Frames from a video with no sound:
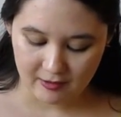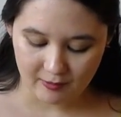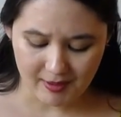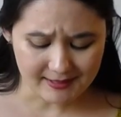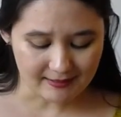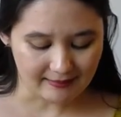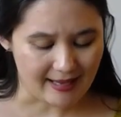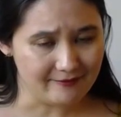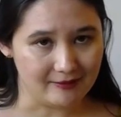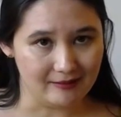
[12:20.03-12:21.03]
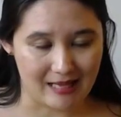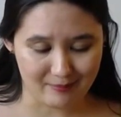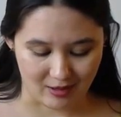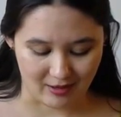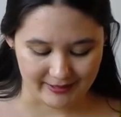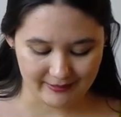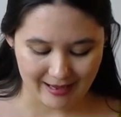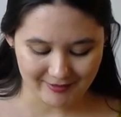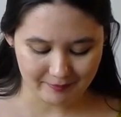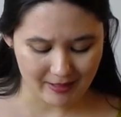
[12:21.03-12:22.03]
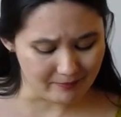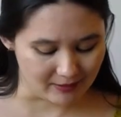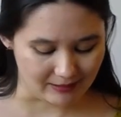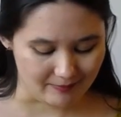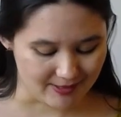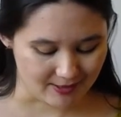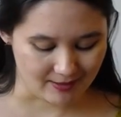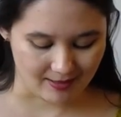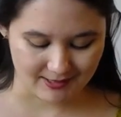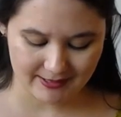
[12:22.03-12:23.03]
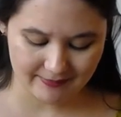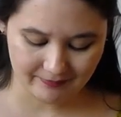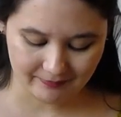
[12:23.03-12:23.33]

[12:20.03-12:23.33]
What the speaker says: What a delightful library you have at Pemberley, Mr. Darcy.